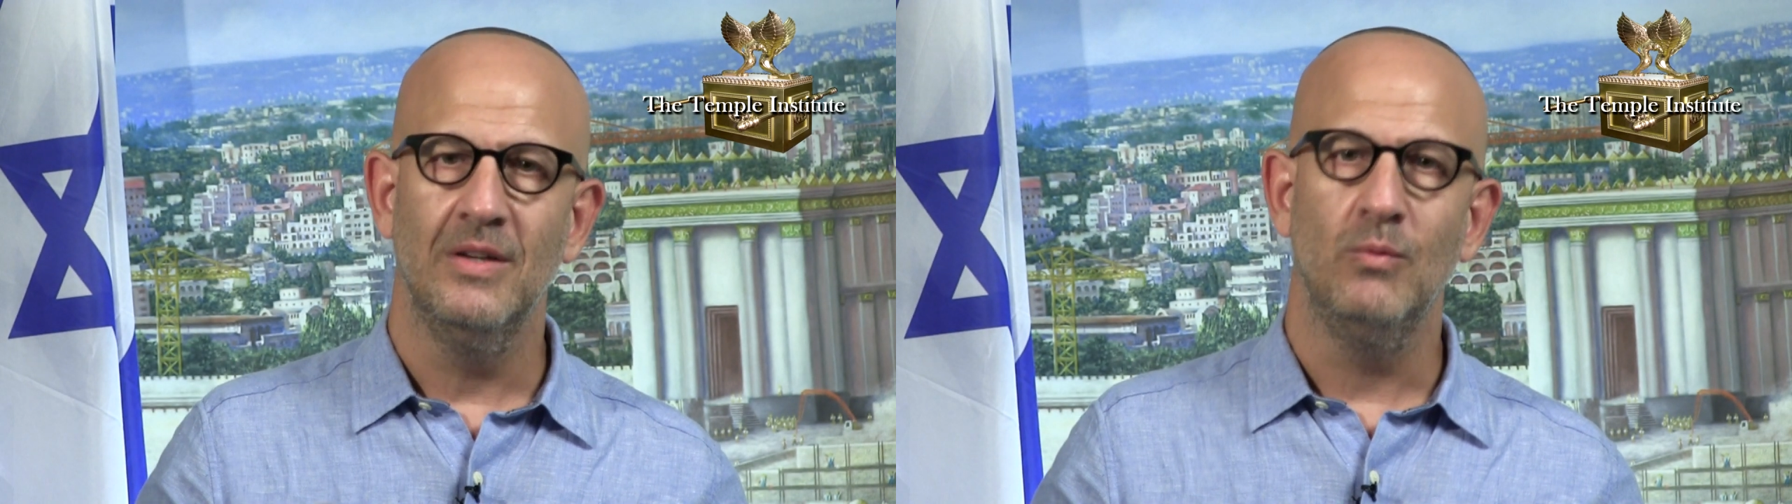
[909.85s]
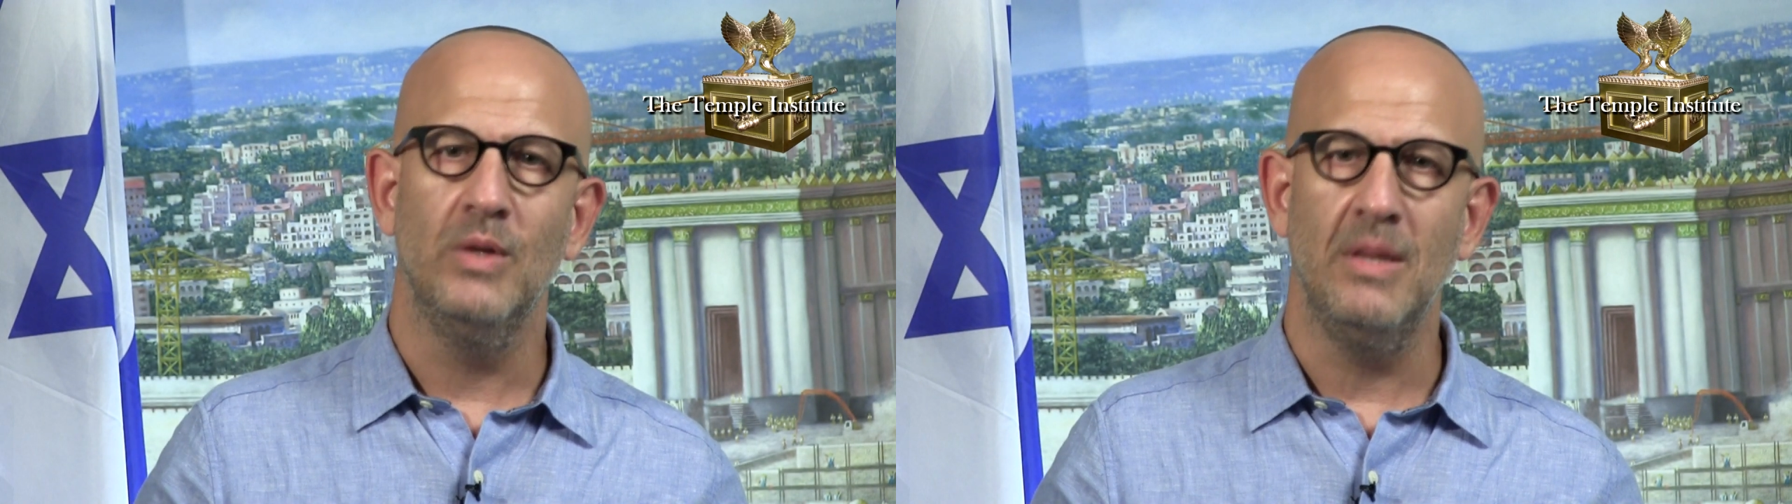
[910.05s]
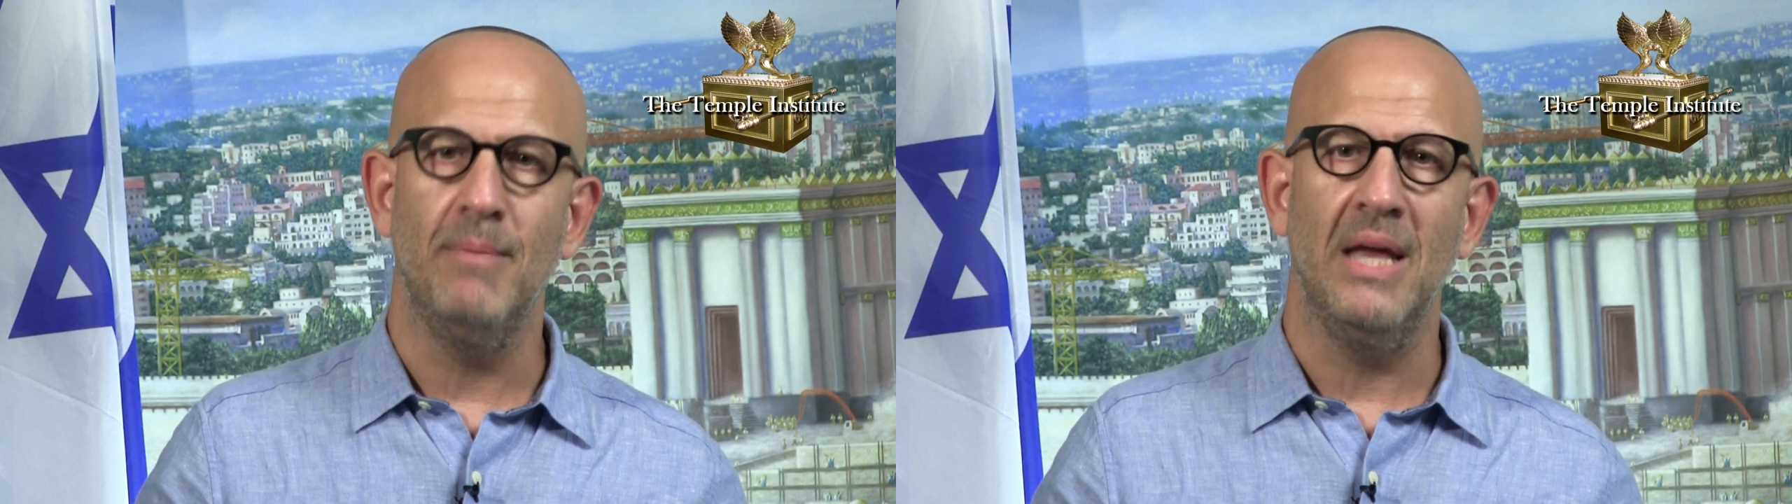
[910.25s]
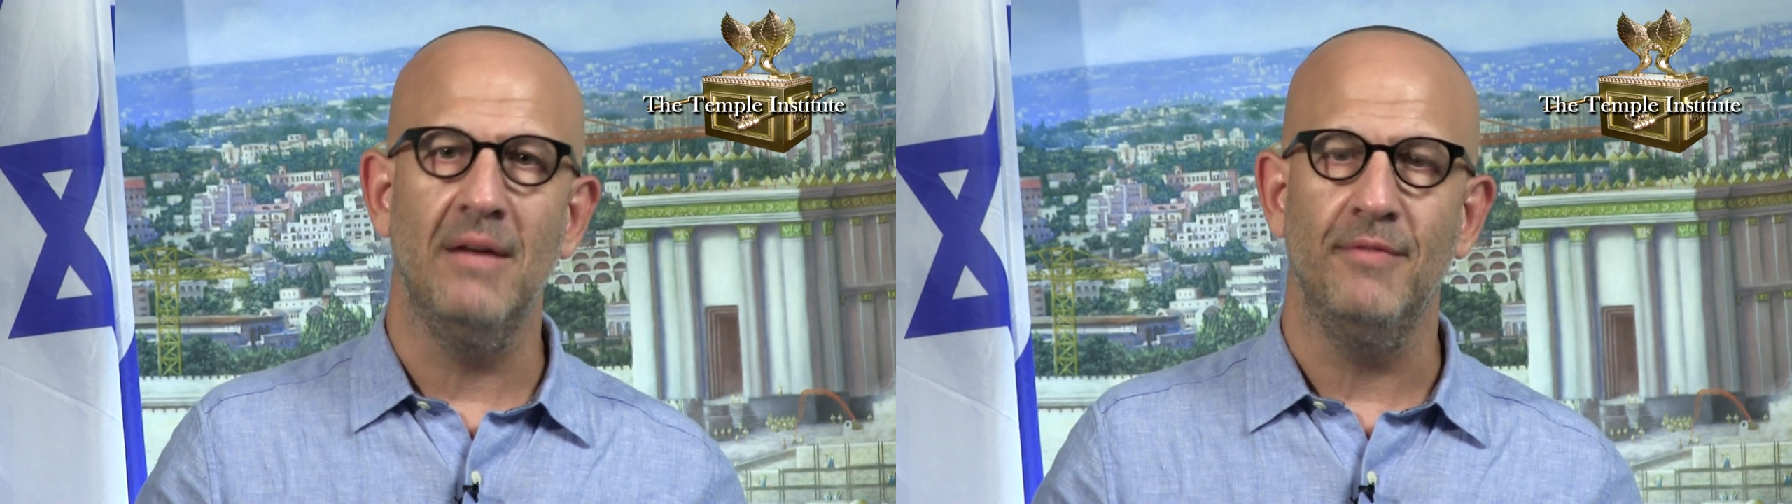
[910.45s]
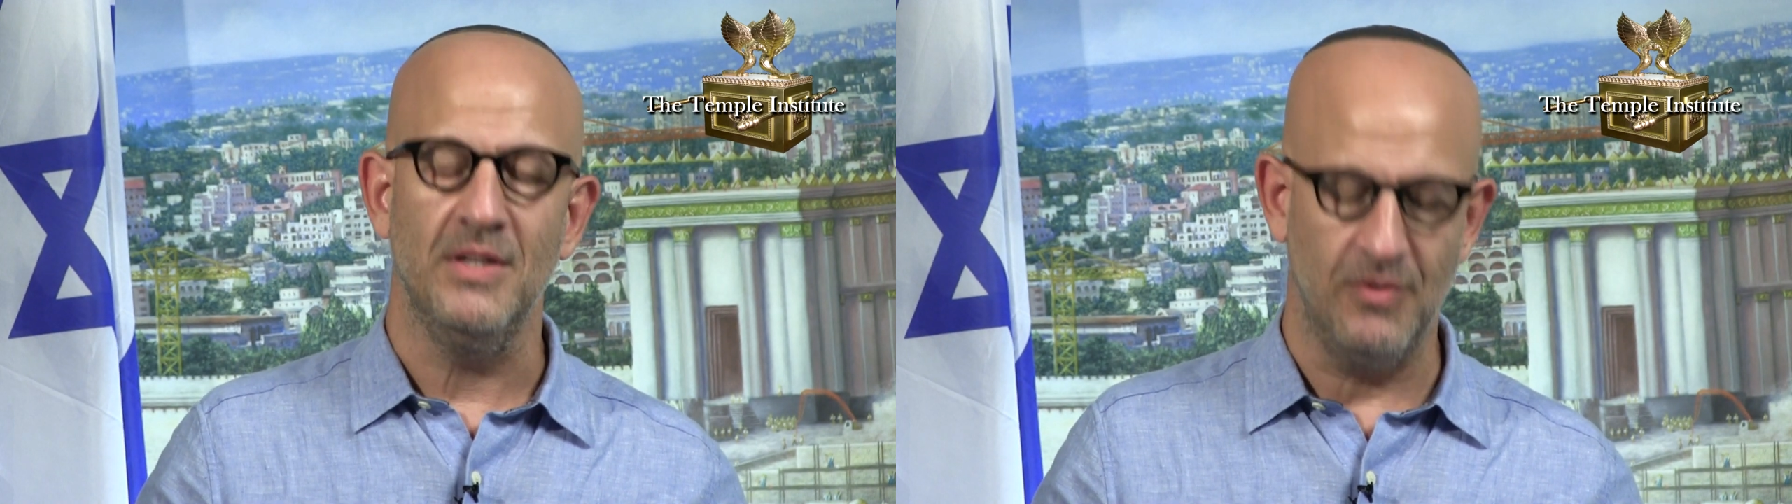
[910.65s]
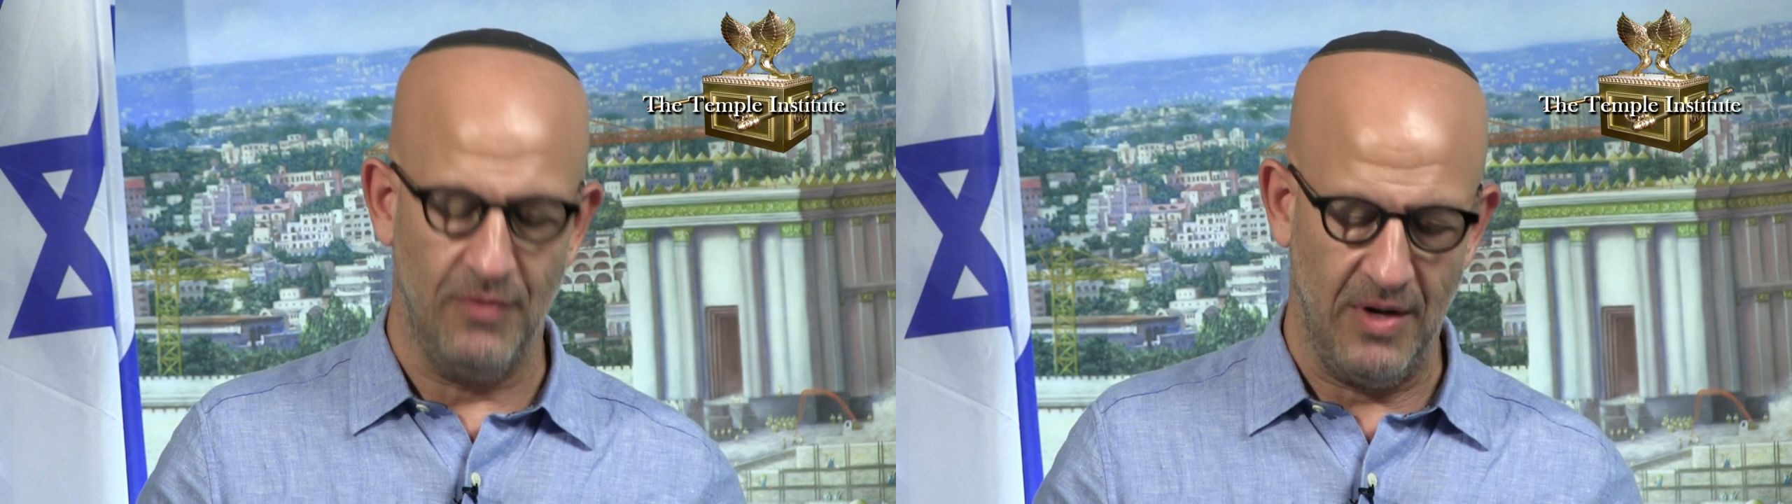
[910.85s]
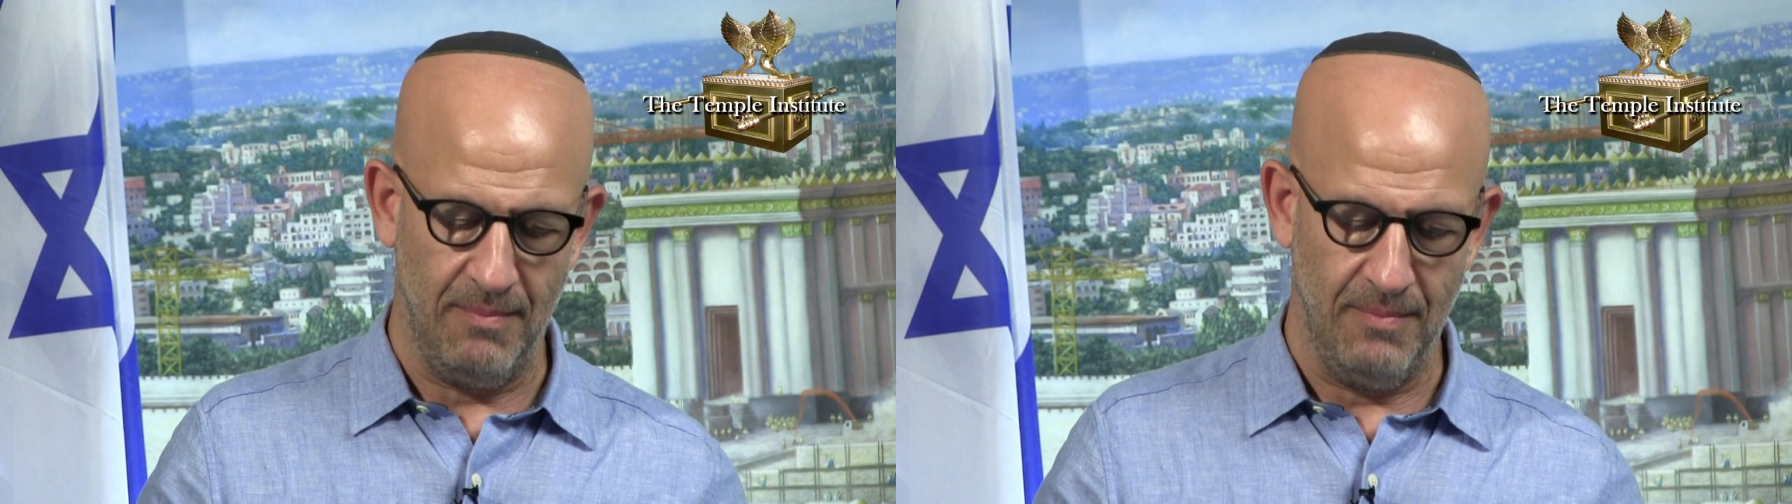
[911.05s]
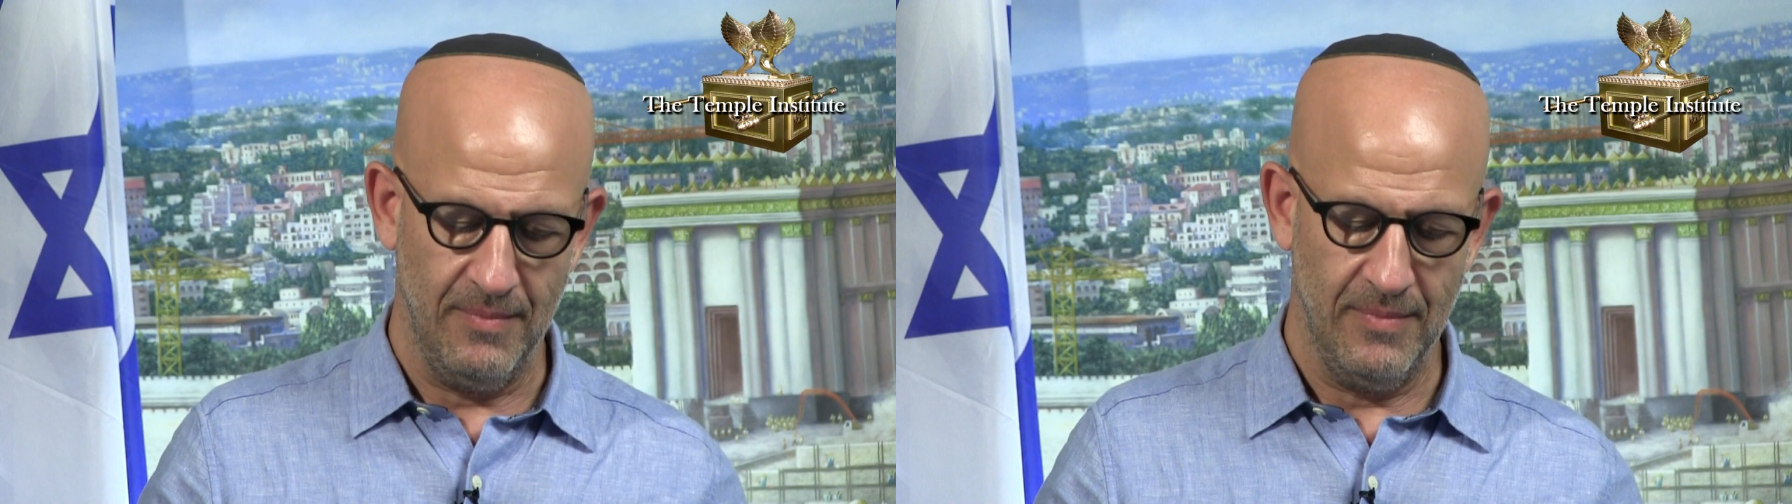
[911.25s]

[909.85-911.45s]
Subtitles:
really benefits from?